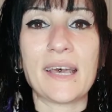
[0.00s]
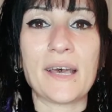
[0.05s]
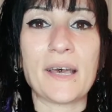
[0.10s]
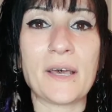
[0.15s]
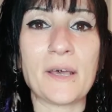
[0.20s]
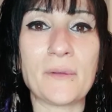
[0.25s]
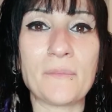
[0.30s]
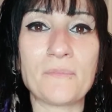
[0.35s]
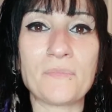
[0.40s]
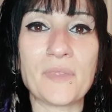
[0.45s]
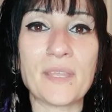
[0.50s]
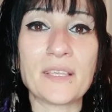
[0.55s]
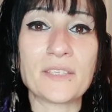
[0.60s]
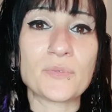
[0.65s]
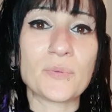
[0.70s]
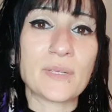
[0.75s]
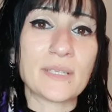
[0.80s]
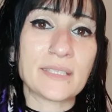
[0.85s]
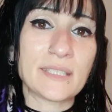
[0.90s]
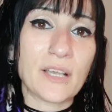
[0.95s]

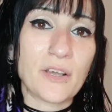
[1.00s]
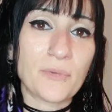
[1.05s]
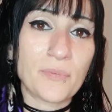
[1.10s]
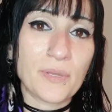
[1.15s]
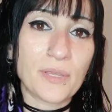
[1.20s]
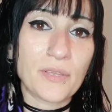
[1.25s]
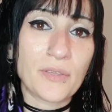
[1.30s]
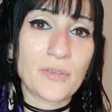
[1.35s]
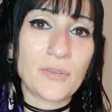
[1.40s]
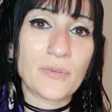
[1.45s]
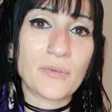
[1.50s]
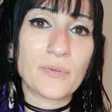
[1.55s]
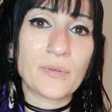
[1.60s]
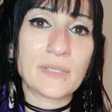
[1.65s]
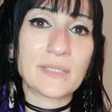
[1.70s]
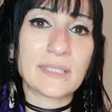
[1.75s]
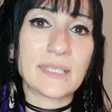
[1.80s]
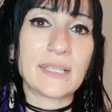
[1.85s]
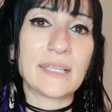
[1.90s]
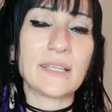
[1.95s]
as well as helping
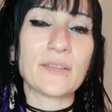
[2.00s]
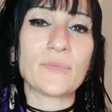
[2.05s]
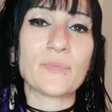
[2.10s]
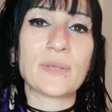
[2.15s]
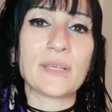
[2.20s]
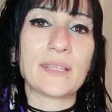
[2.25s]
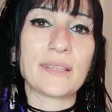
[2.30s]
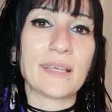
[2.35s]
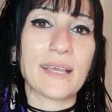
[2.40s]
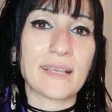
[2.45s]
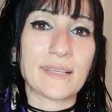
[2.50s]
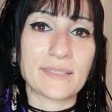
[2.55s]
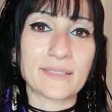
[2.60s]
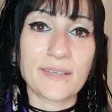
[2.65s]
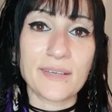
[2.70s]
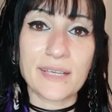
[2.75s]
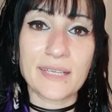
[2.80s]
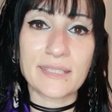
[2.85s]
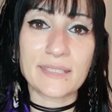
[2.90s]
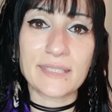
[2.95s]
you dealing with
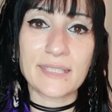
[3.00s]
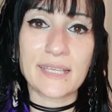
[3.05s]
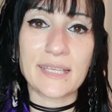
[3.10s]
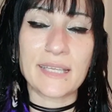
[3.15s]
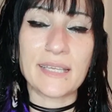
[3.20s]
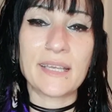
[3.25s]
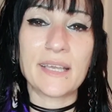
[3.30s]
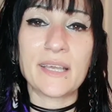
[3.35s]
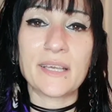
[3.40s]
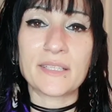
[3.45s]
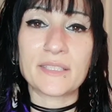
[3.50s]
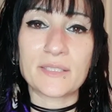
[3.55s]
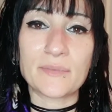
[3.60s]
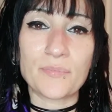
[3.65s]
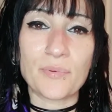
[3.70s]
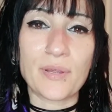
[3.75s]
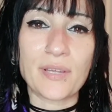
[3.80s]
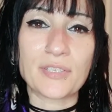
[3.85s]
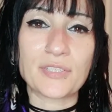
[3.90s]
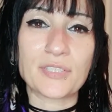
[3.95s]
anxiety,
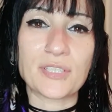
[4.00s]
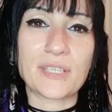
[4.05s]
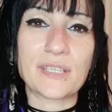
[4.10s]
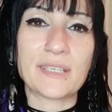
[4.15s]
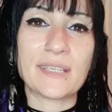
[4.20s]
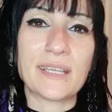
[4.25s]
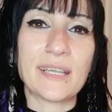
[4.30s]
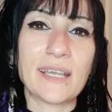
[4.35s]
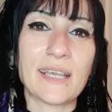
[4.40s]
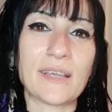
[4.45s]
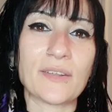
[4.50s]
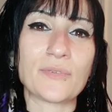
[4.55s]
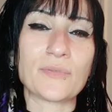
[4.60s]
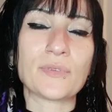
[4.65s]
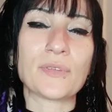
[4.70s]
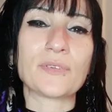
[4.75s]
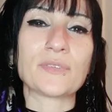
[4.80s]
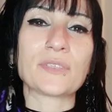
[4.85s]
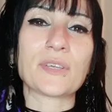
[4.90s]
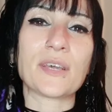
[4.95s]
depression, and
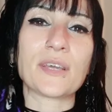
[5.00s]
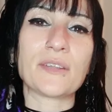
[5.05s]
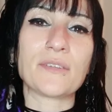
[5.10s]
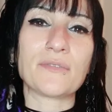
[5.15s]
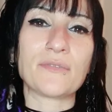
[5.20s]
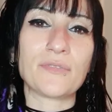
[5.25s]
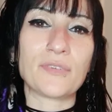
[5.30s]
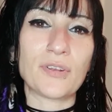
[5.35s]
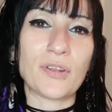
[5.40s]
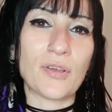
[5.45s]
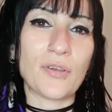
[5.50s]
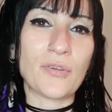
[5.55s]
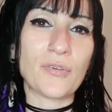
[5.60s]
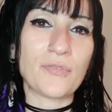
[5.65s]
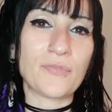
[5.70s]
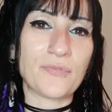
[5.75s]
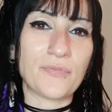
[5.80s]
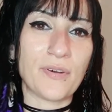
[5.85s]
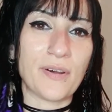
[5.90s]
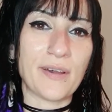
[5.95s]
all those kind of
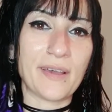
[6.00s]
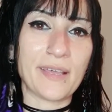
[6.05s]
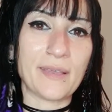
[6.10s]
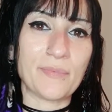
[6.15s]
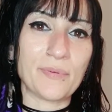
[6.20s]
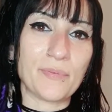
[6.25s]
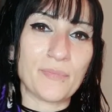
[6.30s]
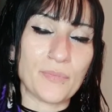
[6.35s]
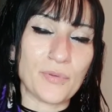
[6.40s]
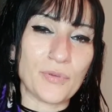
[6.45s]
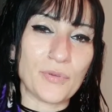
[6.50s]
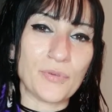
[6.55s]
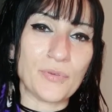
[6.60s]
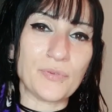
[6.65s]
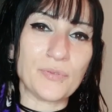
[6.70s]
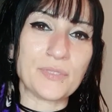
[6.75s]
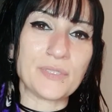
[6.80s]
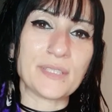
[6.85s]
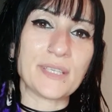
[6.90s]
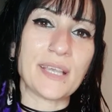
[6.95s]
low vibe
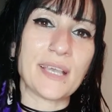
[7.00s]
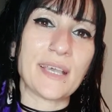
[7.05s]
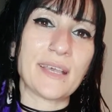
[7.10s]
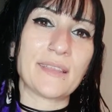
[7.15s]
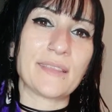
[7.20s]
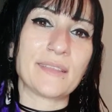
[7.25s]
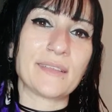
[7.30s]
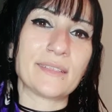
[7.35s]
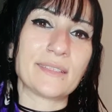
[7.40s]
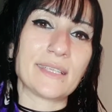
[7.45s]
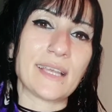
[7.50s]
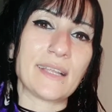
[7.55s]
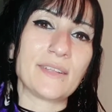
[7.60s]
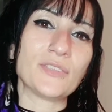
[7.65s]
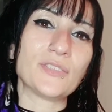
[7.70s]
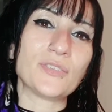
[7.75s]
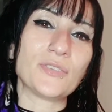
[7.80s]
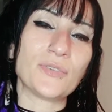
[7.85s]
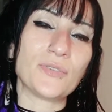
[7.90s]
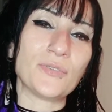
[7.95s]
moods that
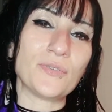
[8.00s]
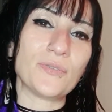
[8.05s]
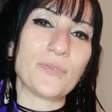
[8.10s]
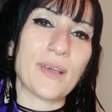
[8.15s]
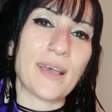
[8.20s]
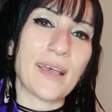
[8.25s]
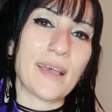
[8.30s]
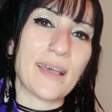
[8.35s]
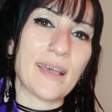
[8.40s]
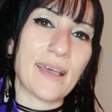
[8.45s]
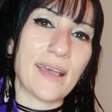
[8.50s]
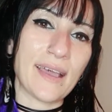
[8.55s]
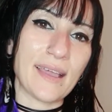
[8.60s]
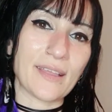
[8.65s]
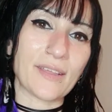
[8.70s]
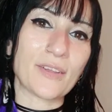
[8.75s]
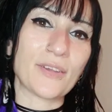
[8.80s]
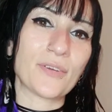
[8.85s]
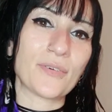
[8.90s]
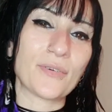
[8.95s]
tend to
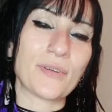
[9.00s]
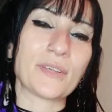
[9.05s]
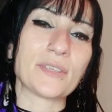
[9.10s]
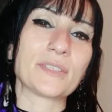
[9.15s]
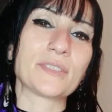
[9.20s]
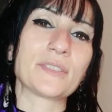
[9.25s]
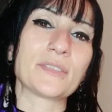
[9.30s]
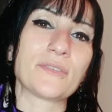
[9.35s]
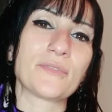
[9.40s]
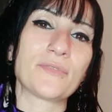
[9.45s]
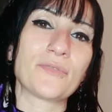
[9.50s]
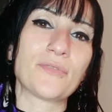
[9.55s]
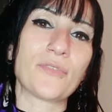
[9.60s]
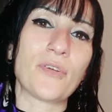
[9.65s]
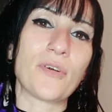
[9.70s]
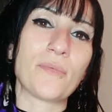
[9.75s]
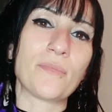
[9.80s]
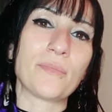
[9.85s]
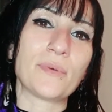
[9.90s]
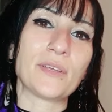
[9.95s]
anchor us
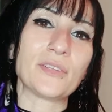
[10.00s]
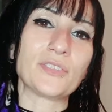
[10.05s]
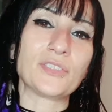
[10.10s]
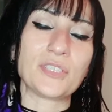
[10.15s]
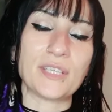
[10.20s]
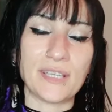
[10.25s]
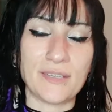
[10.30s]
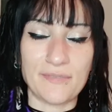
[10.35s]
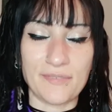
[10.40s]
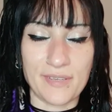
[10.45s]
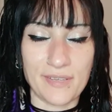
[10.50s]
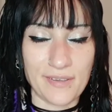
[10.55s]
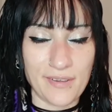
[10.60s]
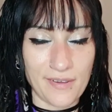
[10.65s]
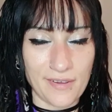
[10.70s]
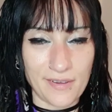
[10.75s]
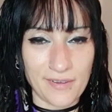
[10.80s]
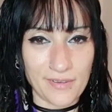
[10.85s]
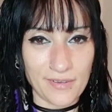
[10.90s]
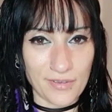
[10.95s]
from achieving
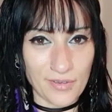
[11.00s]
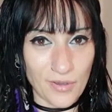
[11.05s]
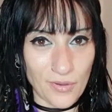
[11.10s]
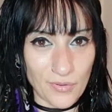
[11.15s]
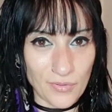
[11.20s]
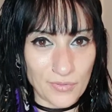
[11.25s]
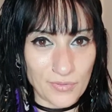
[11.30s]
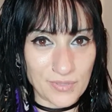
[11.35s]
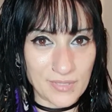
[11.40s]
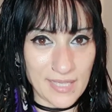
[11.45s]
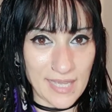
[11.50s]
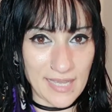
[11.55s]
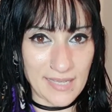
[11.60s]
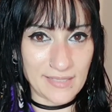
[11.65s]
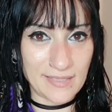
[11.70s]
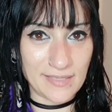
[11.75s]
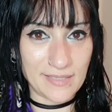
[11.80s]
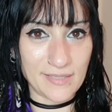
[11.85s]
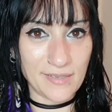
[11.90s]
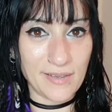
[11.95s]
our goals
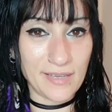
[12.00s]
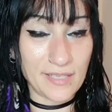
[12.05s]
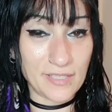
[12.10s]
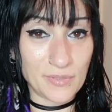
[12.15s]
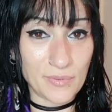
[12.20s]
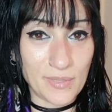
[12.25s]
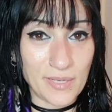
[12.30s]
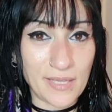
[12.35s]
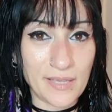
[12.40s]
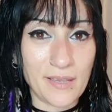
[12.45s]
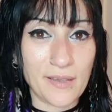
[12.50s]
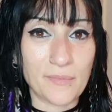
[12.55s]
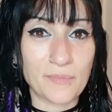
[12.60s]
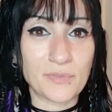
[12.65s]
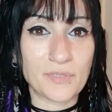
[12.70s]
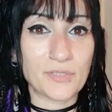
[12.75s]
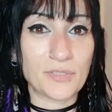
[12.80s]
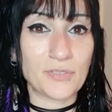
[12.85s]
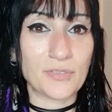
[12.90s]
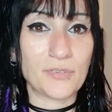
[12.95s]
and desires when it
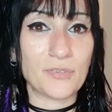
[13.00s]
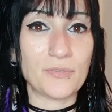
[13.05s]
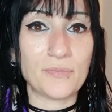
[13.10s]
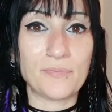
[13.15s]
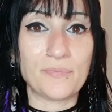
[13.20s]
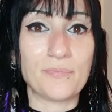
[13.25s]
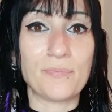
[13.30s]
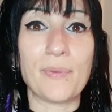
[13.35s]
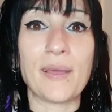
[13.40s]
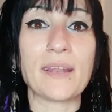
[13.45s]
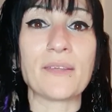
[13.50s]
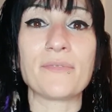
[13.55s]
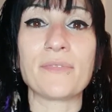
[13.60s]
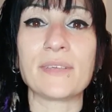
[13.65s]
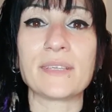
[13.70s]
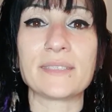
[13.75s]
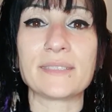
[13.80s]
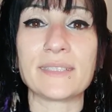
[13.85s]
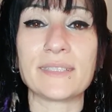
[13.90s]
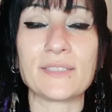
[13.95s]
comes to
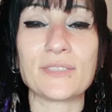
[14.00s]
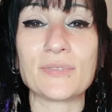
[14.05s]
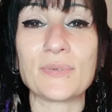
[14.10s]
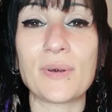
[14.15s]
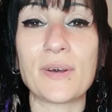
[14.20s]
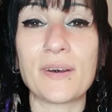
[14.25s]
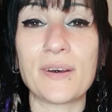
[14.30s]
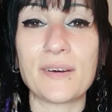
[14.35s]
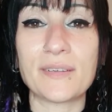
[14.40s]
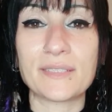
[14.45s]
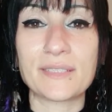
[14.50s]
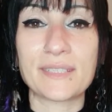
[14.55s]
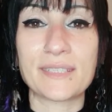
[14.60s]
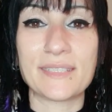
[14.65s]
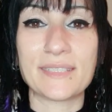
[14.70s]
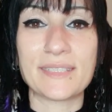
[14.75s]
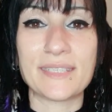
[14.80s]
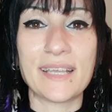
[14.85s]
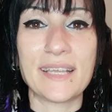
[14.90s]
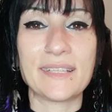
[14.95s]
manifesting to our heart's
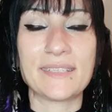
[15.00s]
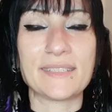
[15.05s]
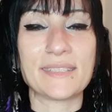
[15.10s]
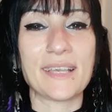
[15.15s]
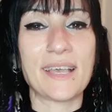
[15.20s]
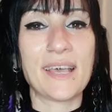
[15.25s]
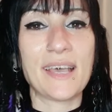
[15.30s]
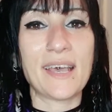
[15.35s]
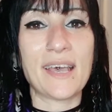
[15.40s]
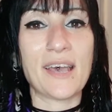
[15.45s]
content.